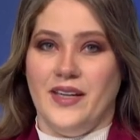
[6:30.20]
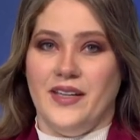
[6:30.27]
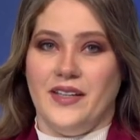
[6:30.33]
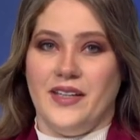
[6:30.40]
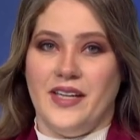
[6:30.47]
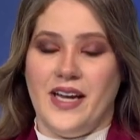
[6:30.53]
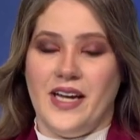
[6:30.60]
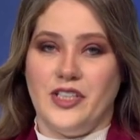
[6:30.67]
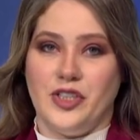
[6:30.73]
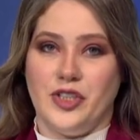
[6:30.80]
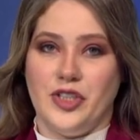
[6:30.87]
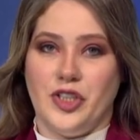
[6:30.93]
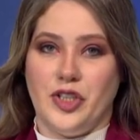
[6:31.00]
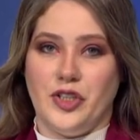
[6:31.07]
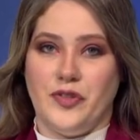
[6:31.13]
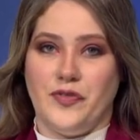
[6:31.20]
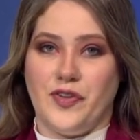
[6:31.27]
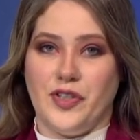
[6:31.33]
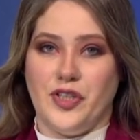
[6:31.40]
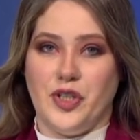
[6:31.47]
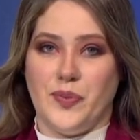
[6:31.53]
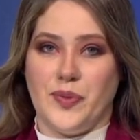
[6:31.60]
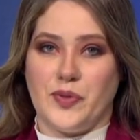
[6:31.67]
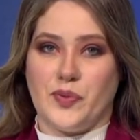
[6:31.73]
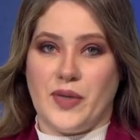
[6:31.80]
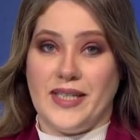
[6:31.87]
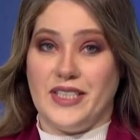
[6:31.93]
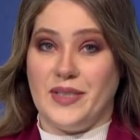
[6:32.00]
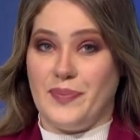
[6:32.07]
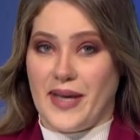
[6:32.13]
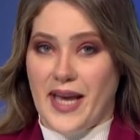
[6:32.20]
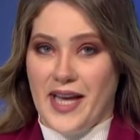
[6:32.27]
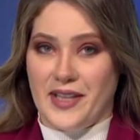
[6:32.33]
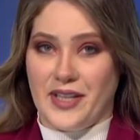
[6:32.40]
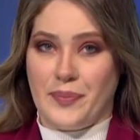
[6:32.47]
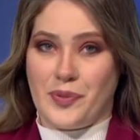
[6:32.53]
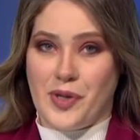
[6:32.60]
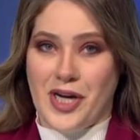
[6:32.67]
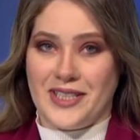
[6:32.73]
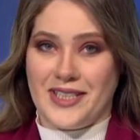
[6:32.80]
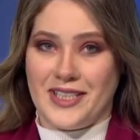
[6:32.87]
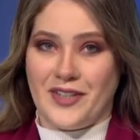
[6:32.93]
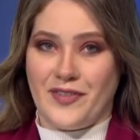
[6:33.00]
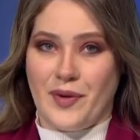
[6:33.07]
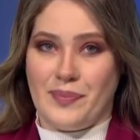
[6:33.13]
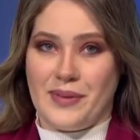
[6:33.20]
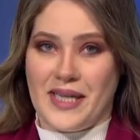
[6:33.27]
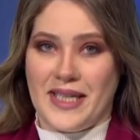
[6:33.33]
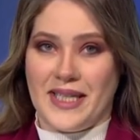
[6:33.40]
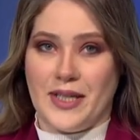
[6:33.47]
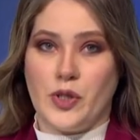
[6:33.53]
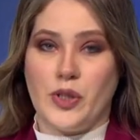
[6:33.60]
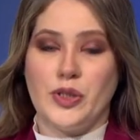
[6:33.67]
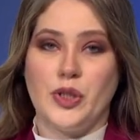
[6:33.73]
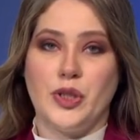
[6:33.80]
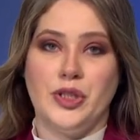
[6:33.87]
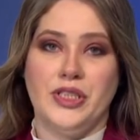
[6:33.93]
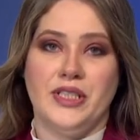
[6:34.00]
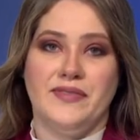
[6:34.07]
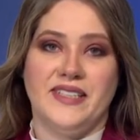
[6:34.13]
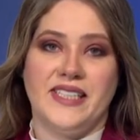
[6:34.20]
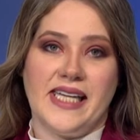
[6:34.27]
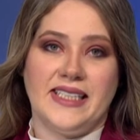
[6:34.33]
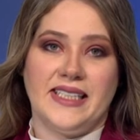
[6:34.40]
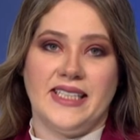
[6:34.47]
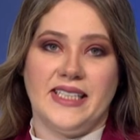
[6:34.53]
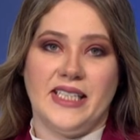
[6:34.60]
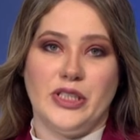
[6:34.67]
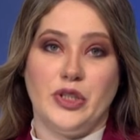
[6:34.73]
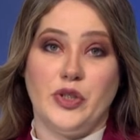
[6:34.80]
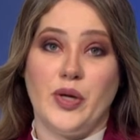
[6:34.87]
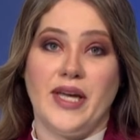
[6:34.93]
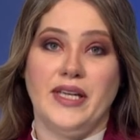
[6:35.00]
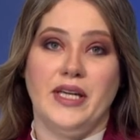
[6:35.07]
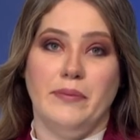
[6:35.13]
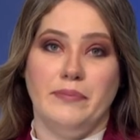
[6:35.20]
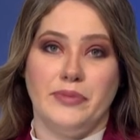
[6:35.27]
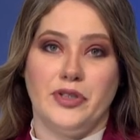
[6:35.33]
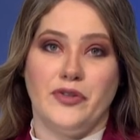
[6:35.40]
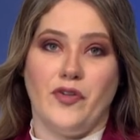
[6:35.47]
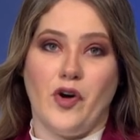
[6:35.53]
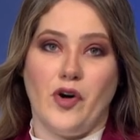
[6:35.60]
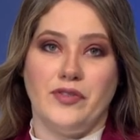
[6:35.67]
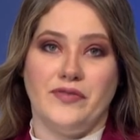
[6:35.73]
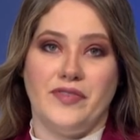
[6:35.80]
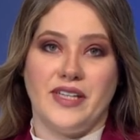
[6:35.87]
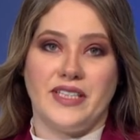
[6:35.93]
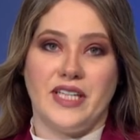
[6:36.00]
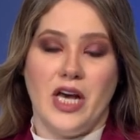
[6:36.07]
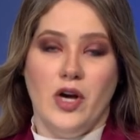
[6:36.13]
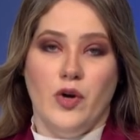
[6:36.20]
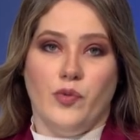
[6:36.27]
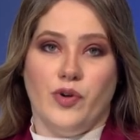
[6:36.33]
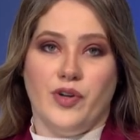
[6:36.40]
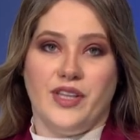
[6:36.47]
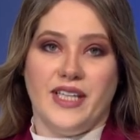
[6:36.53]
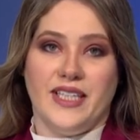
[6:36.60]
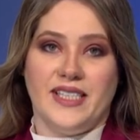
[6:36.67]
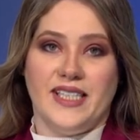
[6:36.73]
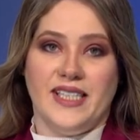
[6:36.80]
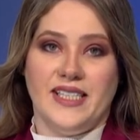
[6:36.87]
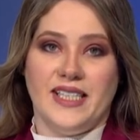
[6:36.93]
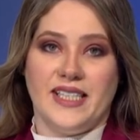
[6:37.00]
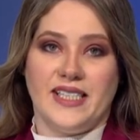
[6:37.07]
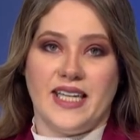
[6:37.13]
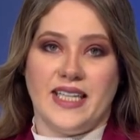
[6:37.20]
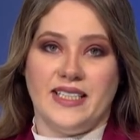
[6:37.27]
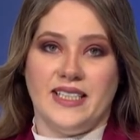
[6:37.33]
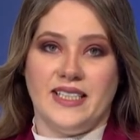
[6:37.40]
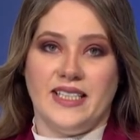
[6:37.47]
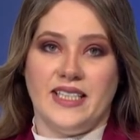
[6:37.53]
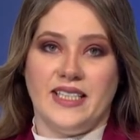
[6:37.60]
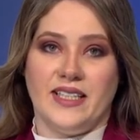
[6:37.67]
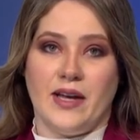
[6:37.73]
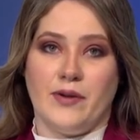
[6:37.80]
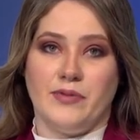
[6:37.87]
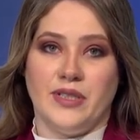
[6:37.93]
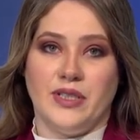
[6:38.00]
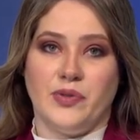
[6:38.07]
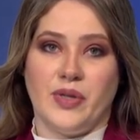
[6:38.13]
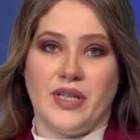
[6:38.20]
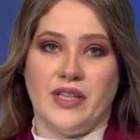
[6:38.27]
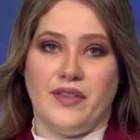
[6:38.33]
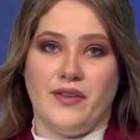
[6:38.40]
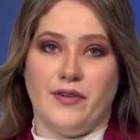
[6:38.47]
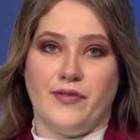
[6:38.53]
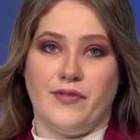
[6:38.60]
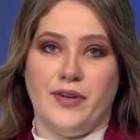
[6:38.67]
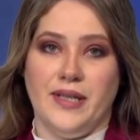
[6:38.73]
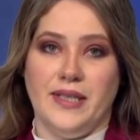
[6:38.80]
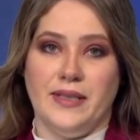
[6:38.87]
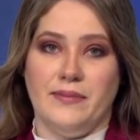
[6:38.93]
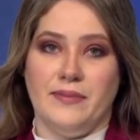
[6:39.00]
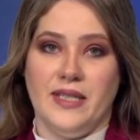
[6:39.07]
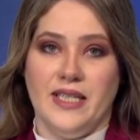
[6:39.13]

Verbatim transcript: The National Institute for Human Rights began the process of applying alternative sentences to a number of convicts where the existing sentences that restrict their freedom,